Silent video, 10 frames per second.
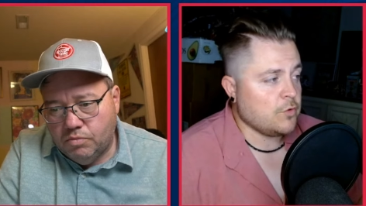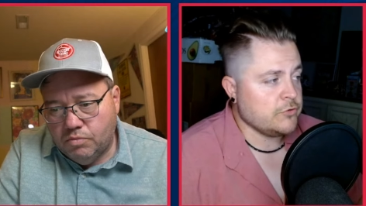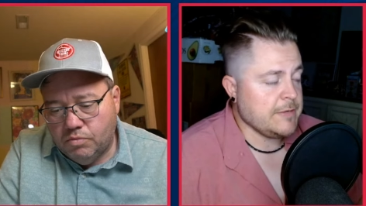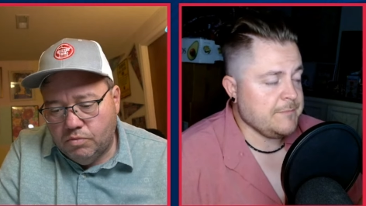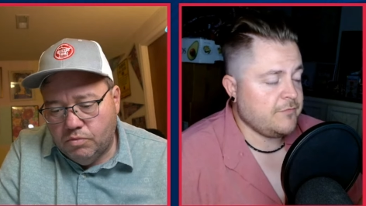
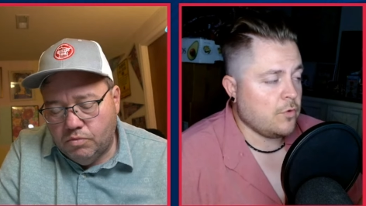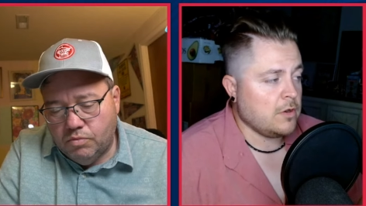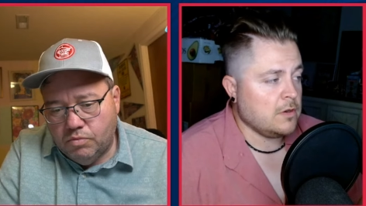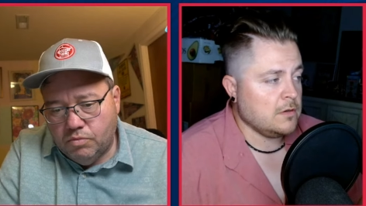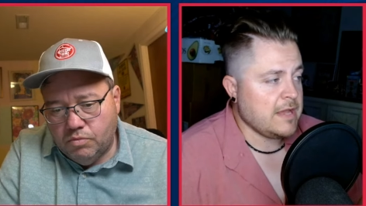Speaker 1: for, dreamed
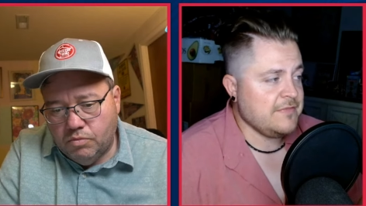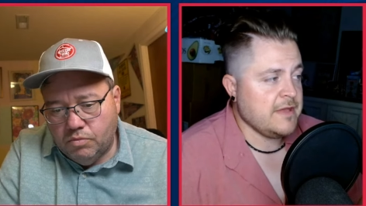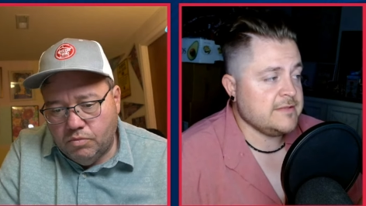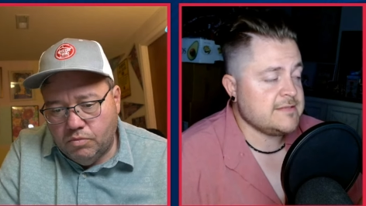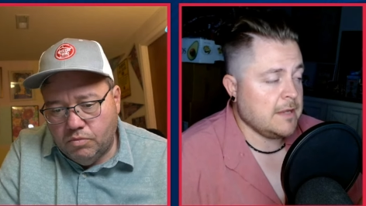for, and
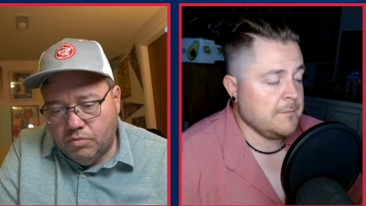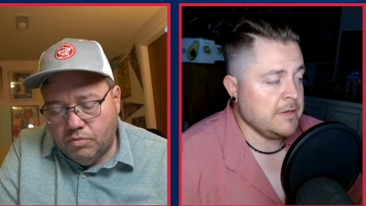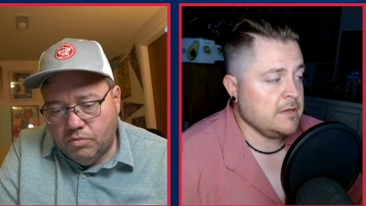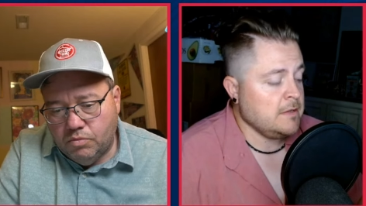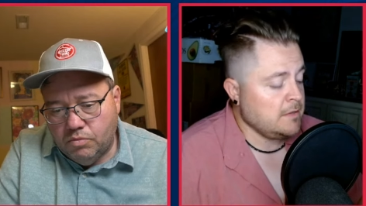then some.
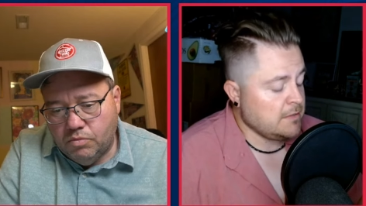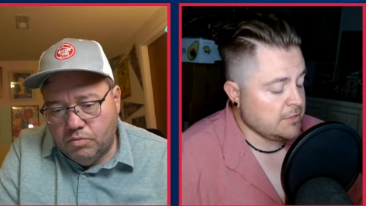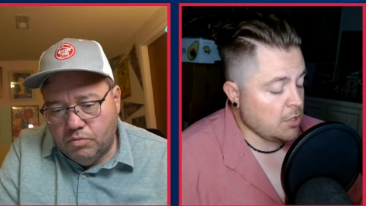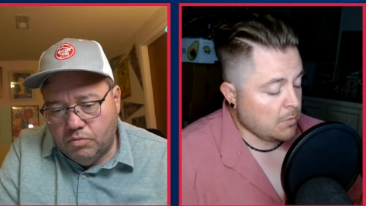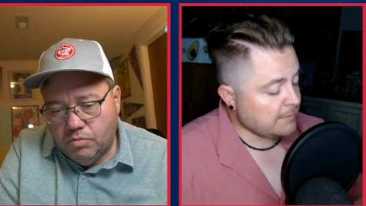And
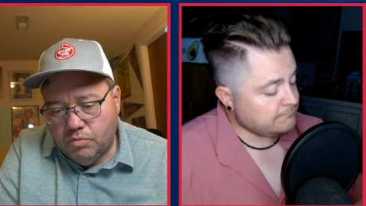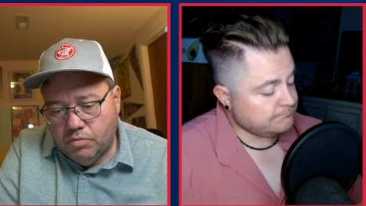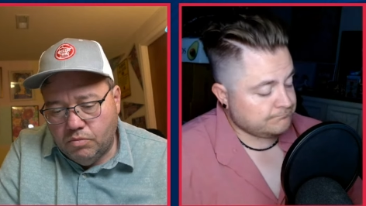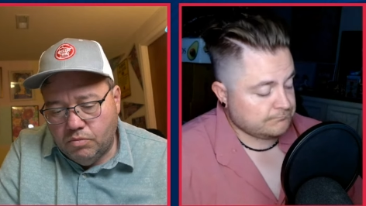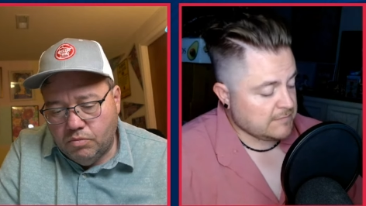you know what?
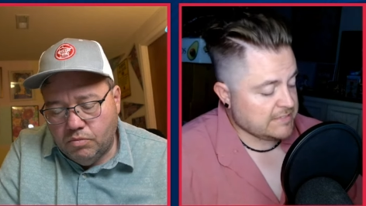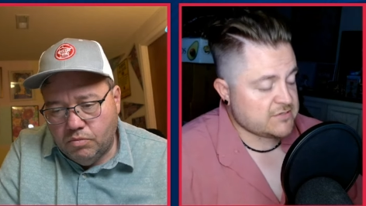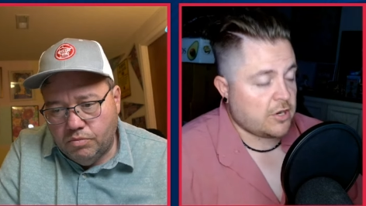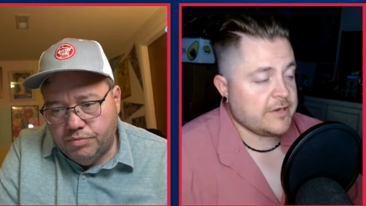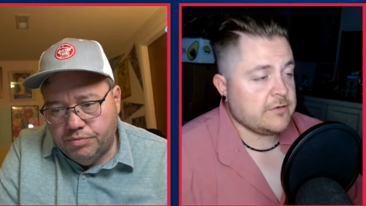He
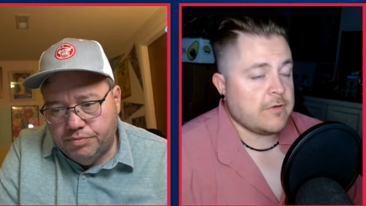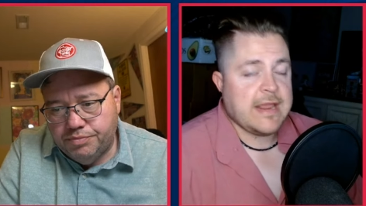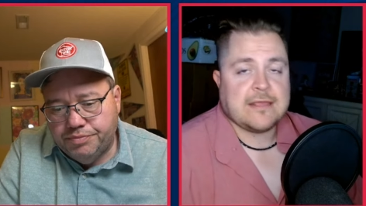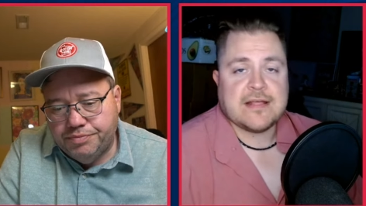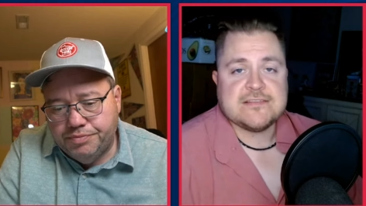started to
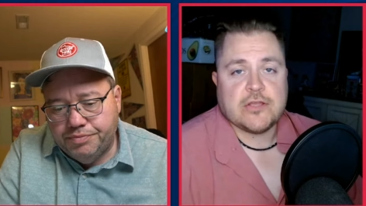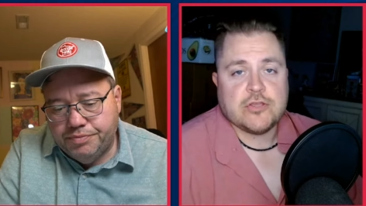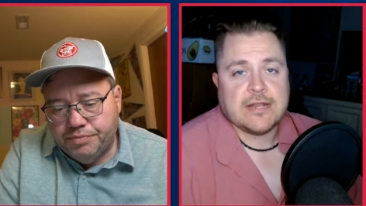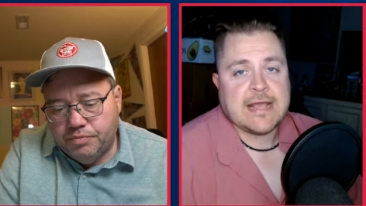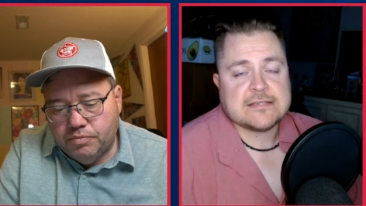rake. That's all
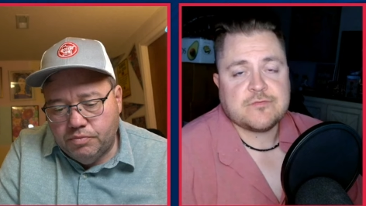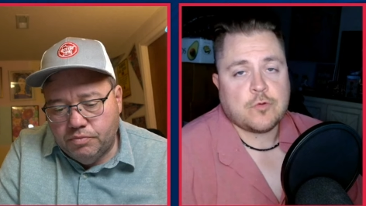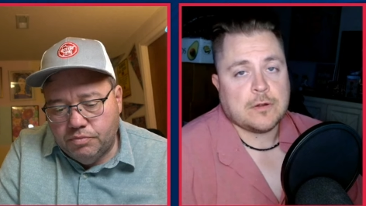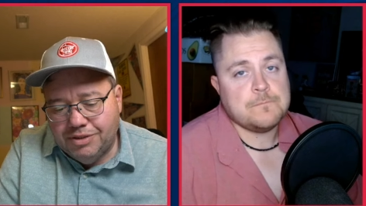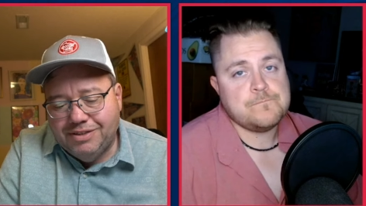you can ask
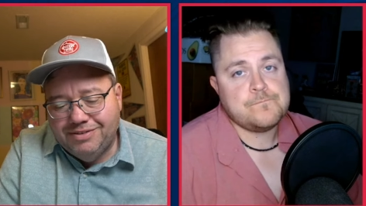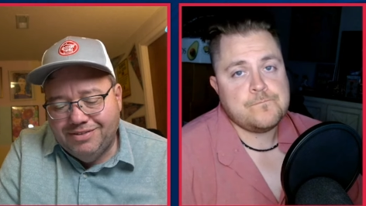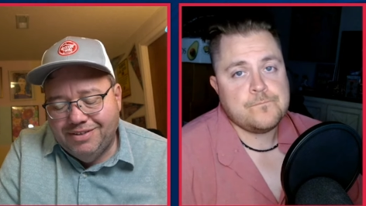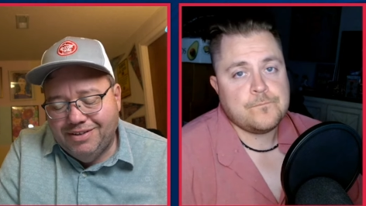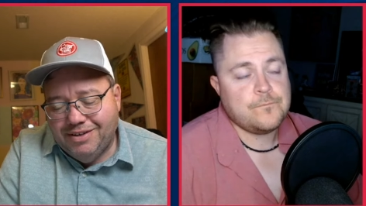for.
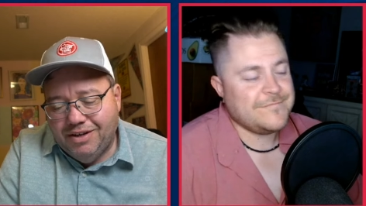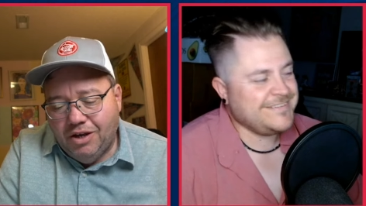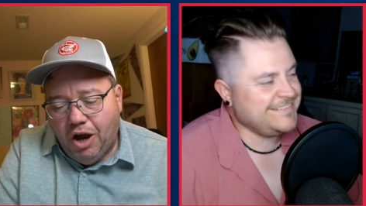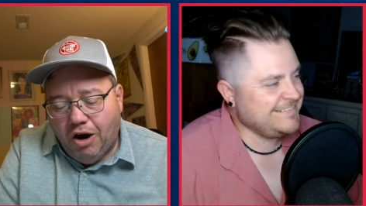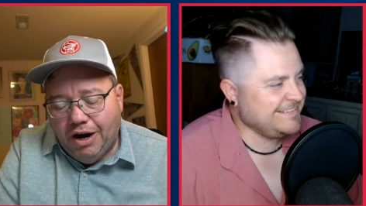
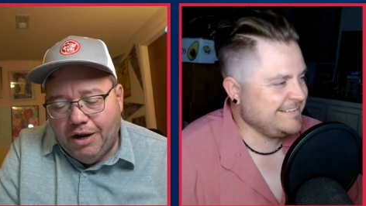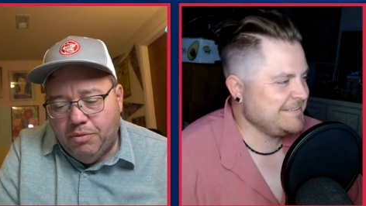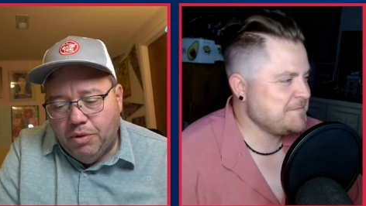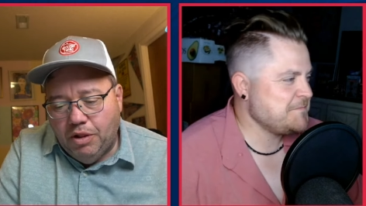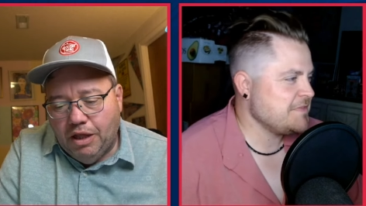
Speaker 2: All
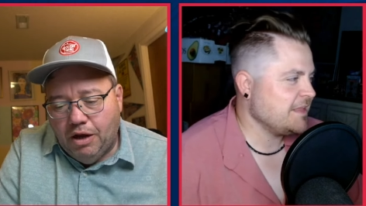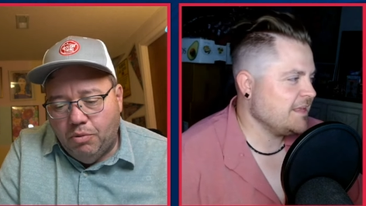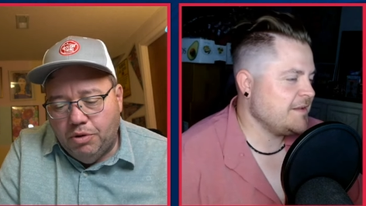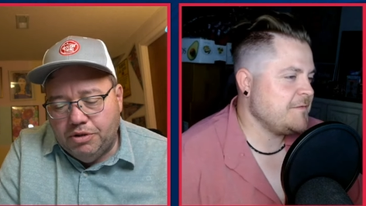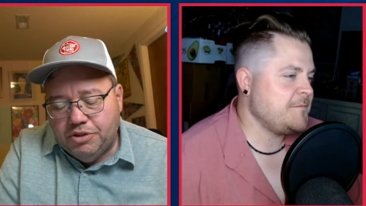right, we'll uh,
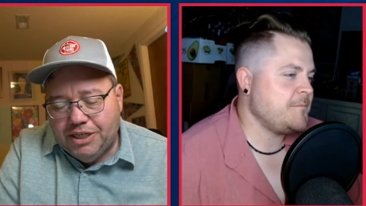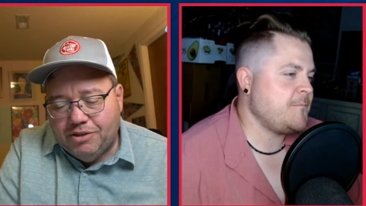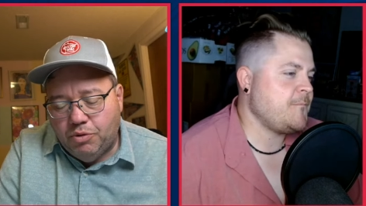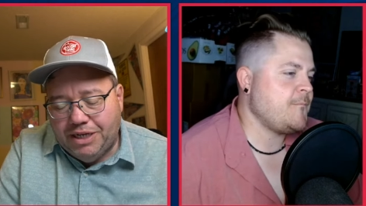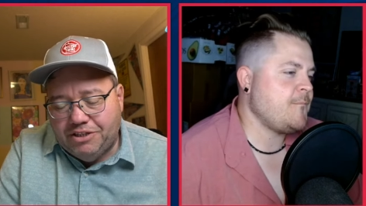we'll
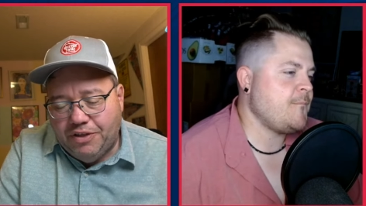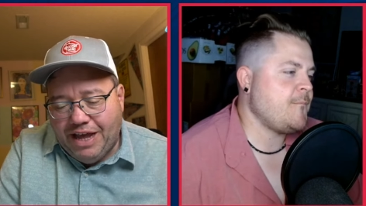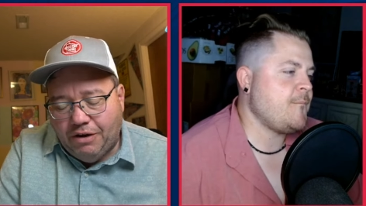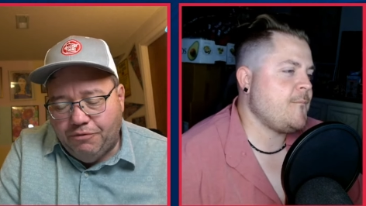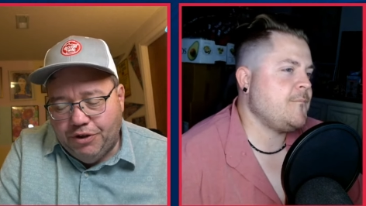get we'll get to the
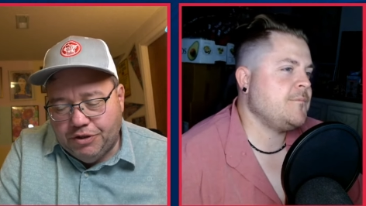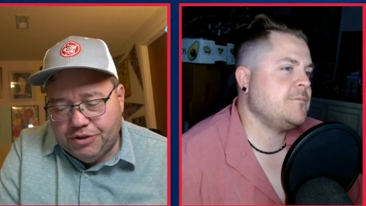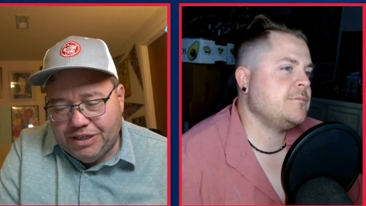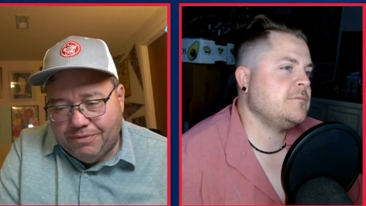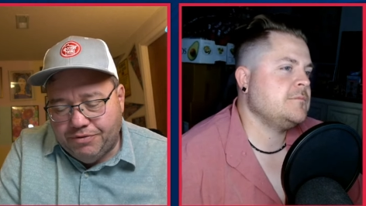
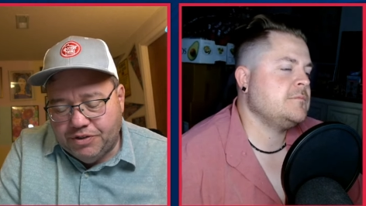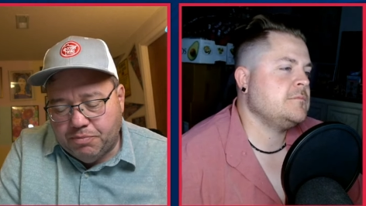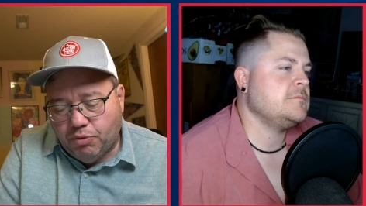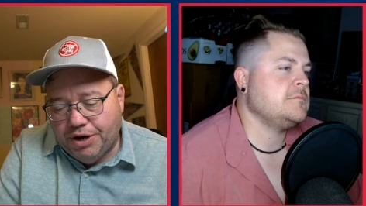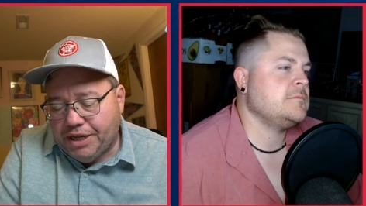outfielders after this
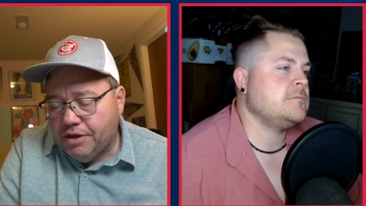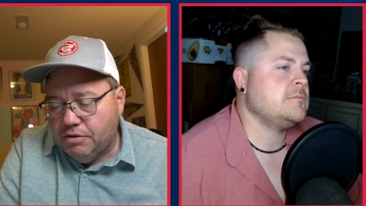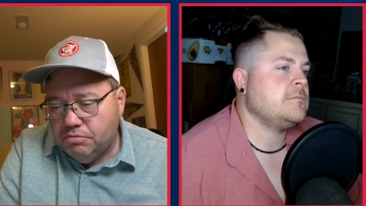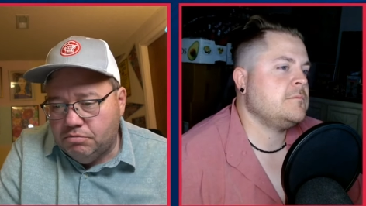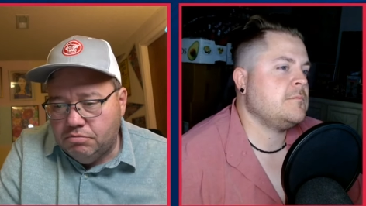break.
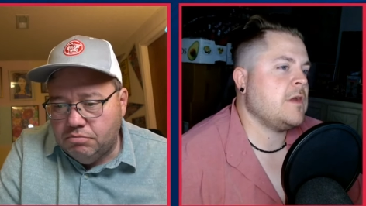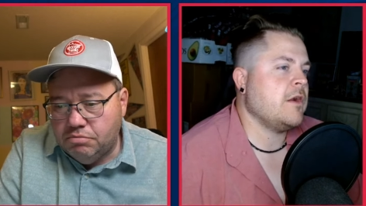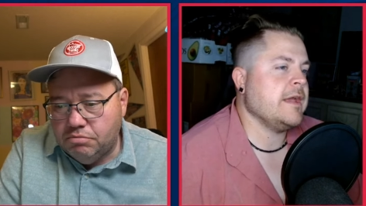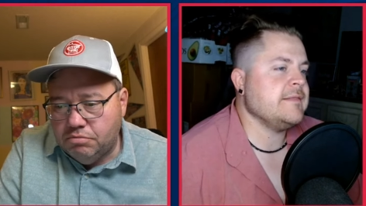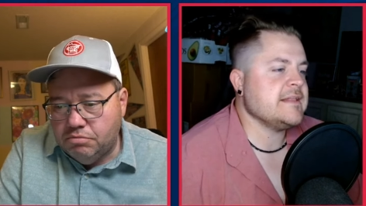
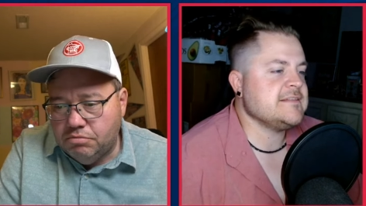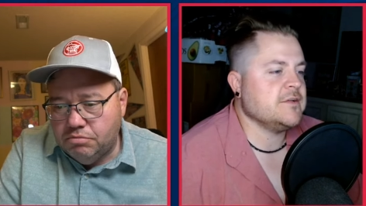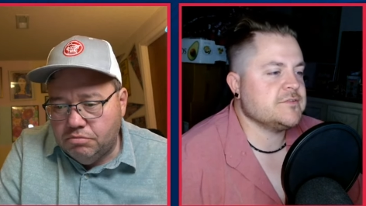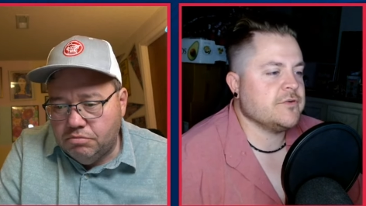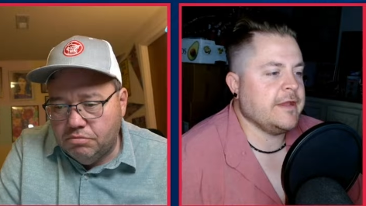All right, that sounds